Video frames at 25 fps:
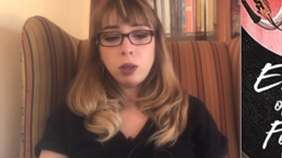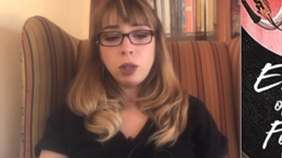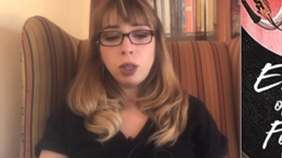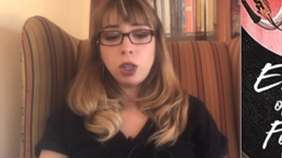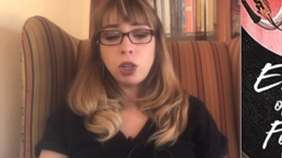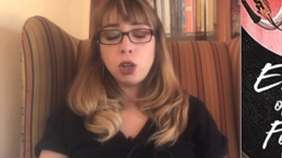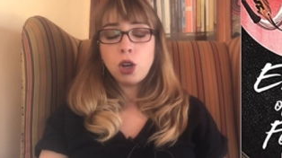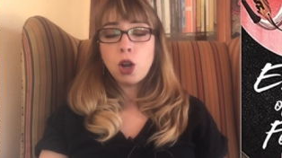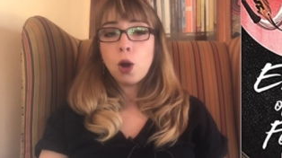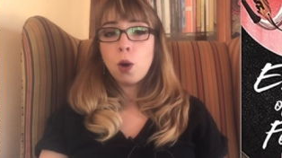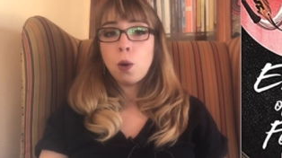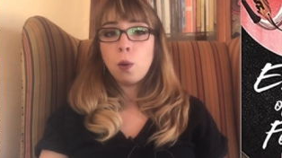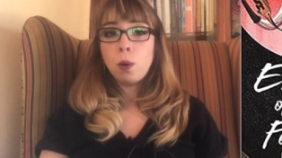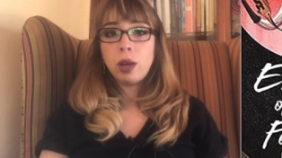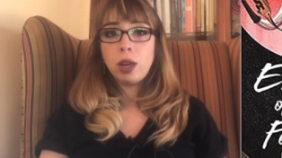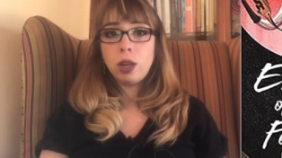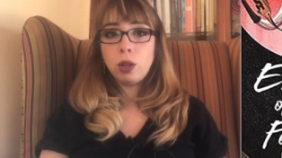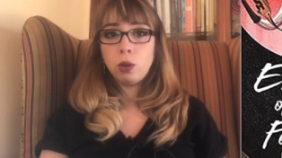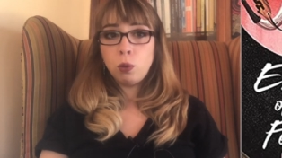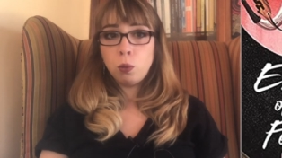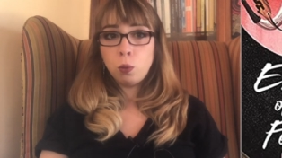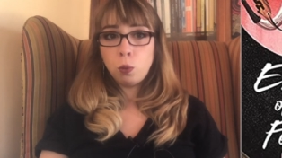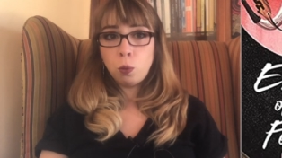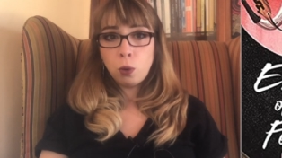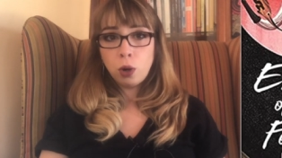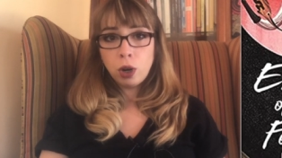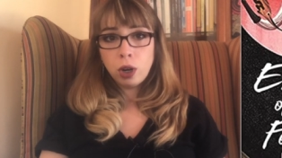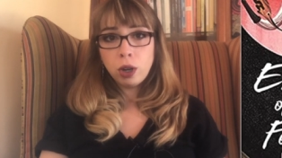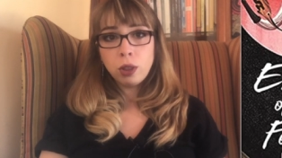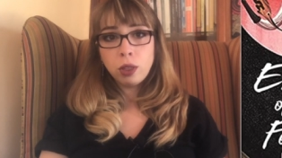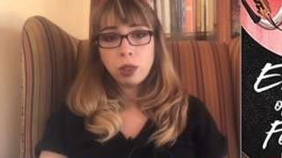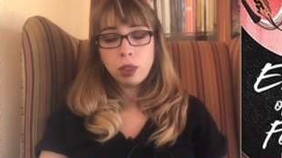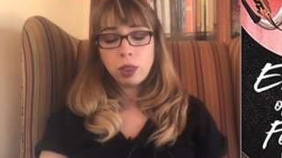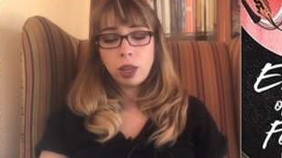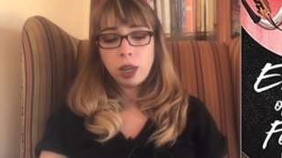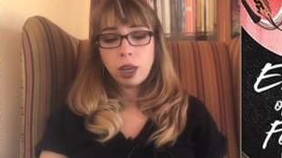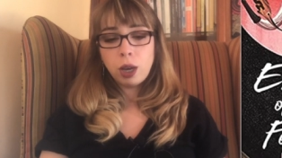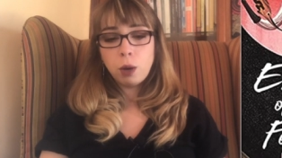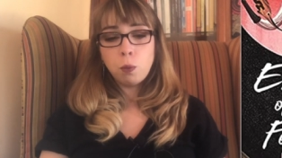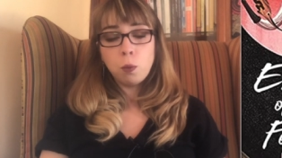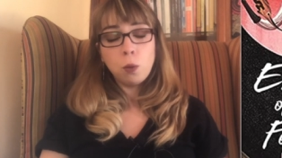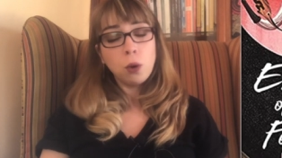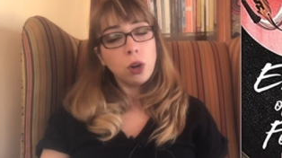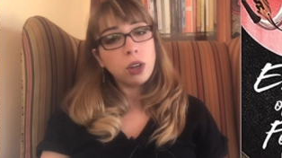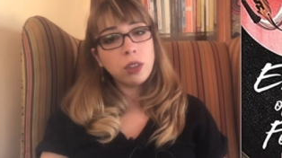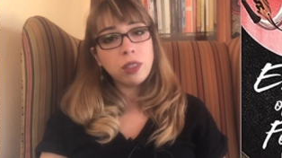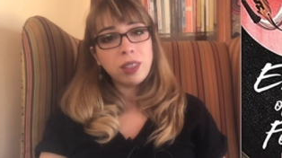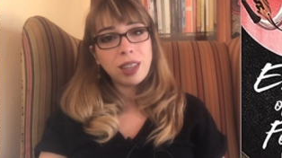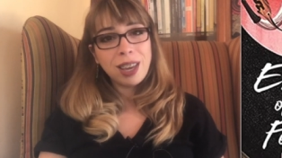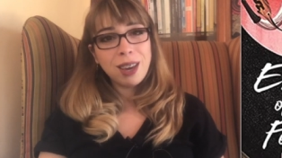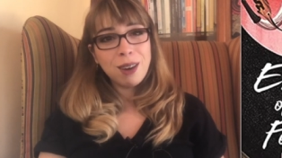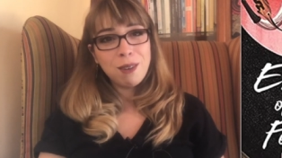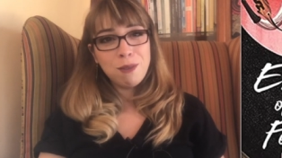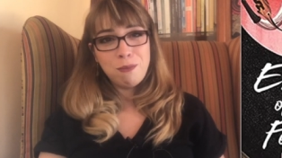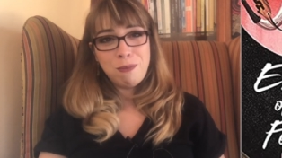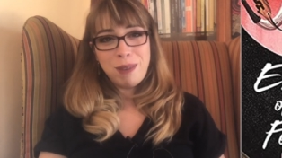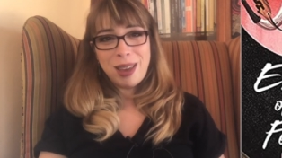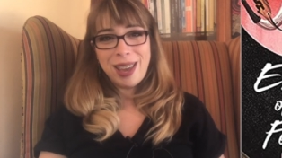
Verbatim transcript: you know is worth worthy of